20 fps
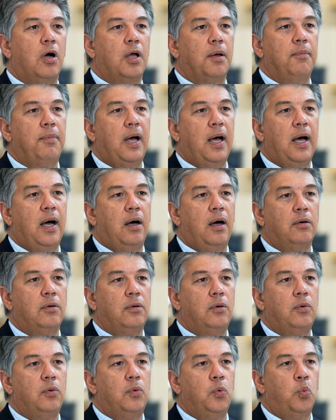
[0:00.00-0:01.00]
about
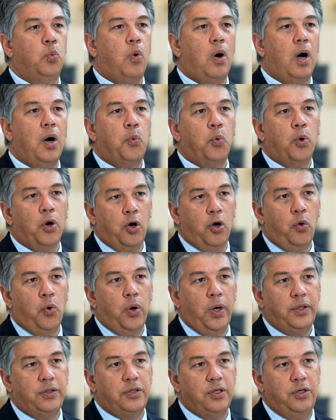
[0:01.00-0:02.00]
what we're
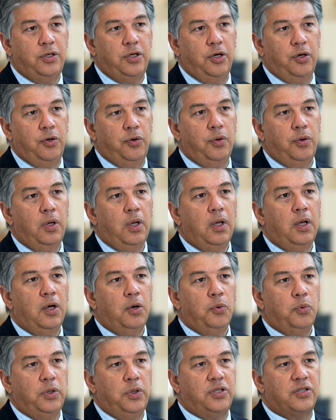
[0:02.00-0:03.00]
going to do.
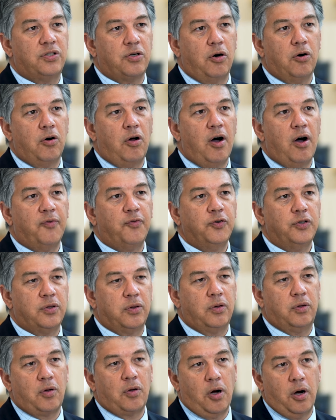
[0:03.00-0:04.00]
We start off with
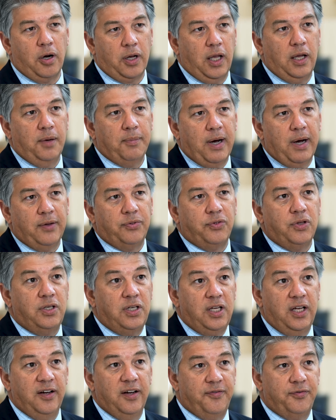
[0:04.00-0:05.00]
talking about the
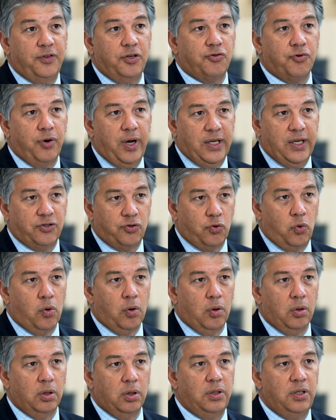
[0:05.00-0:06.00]
TIF, the
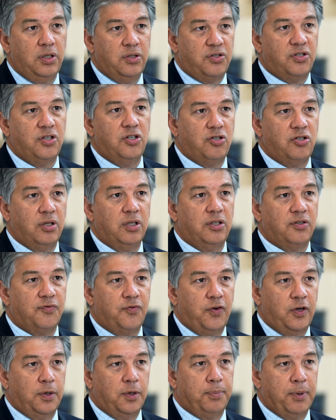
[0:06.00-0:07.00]
transoral incisionless
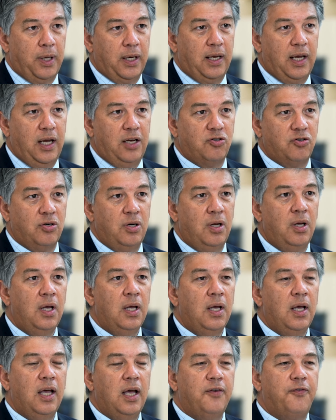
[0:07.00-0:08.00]
fundoplication.
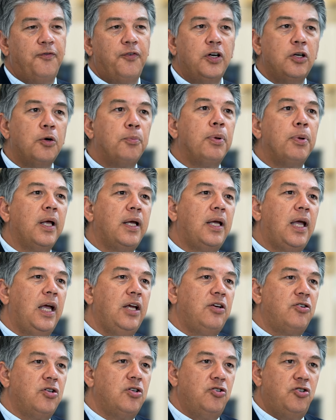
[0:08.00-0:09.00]
And
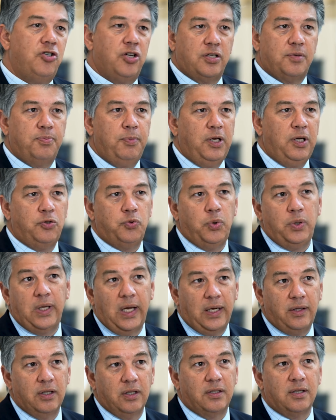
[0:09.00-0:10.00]
fundoplication just means we
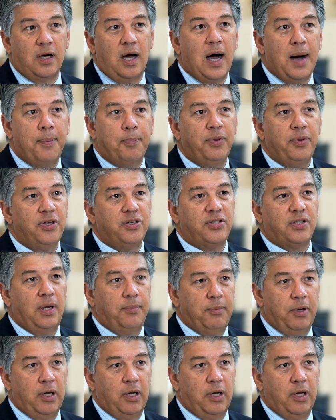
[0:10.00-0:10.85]
take the top of the stomach,